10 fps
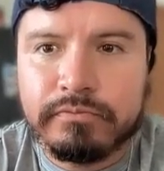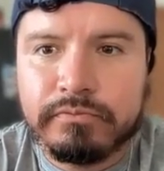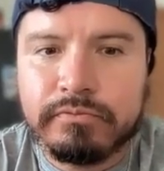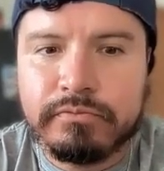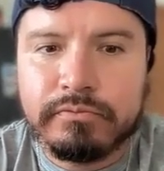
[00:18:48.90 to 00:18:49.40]

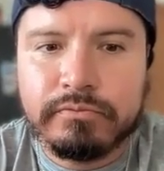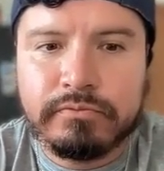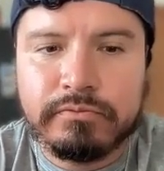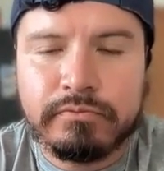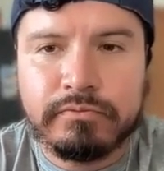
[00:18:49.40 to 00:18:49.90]

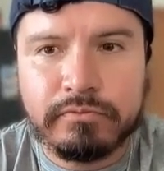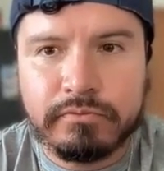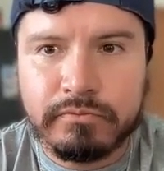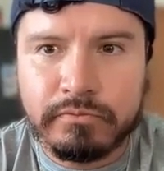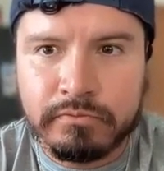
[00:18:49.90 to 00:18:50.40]

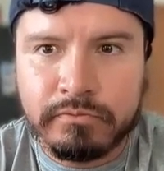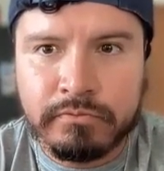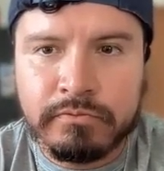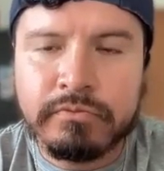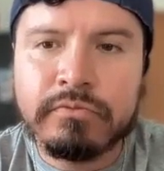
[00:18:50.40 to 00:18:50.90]

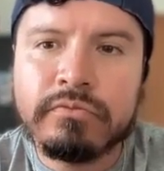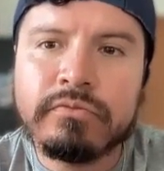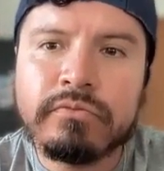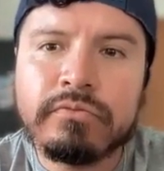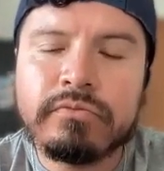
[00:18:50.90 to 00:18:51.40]

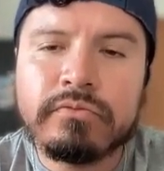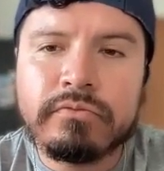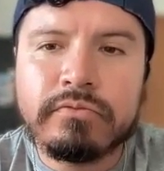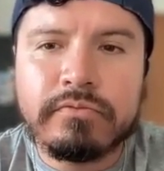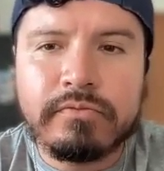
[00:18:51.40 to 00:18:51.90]

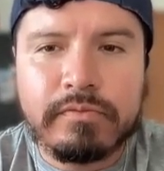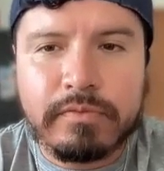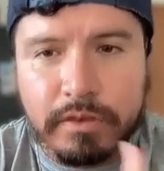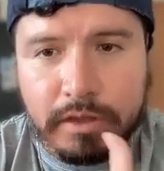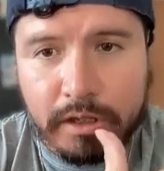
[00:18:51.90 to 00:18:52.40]

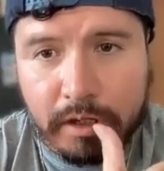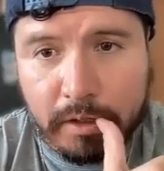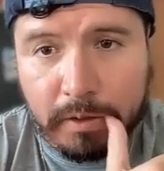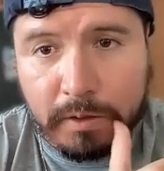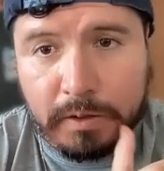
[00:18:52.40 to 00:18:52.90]

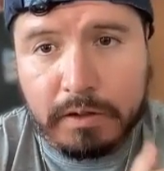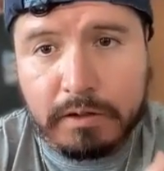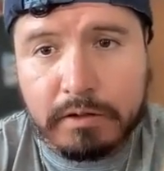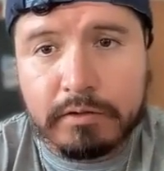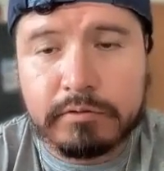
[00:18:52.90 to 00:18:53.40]

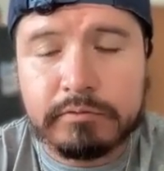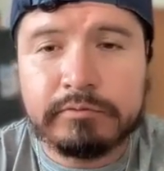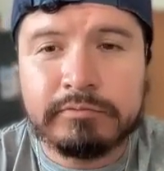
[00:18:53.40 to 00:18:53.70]
The person shown says nothing.